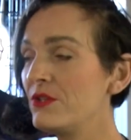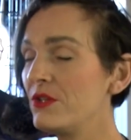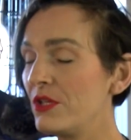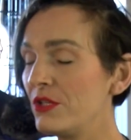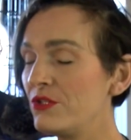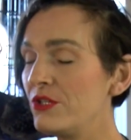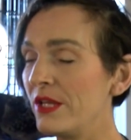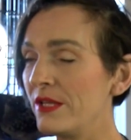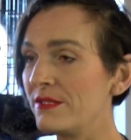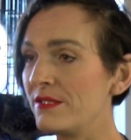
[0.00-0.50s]
a good
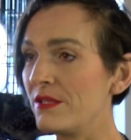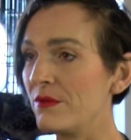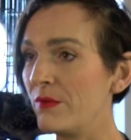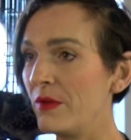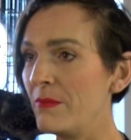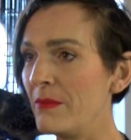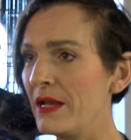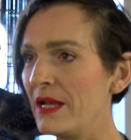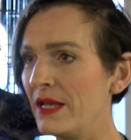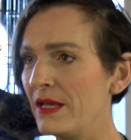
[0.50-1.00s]
chance that we
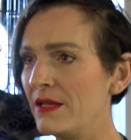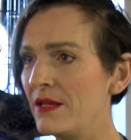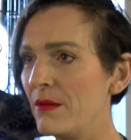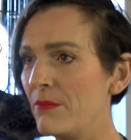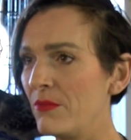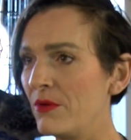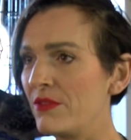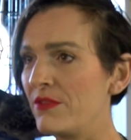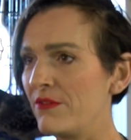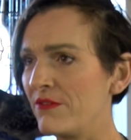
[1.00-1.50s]
might end up
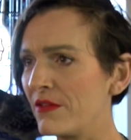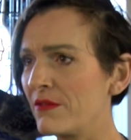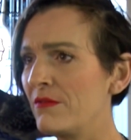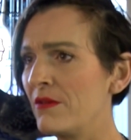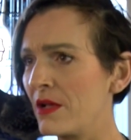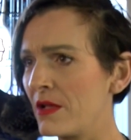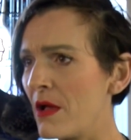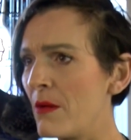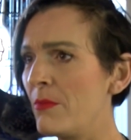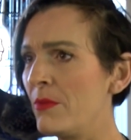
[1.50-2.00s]
with a, a
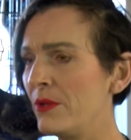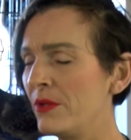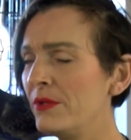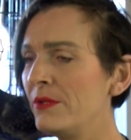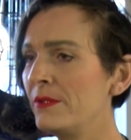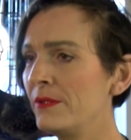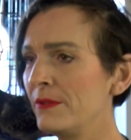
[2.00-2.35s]
couple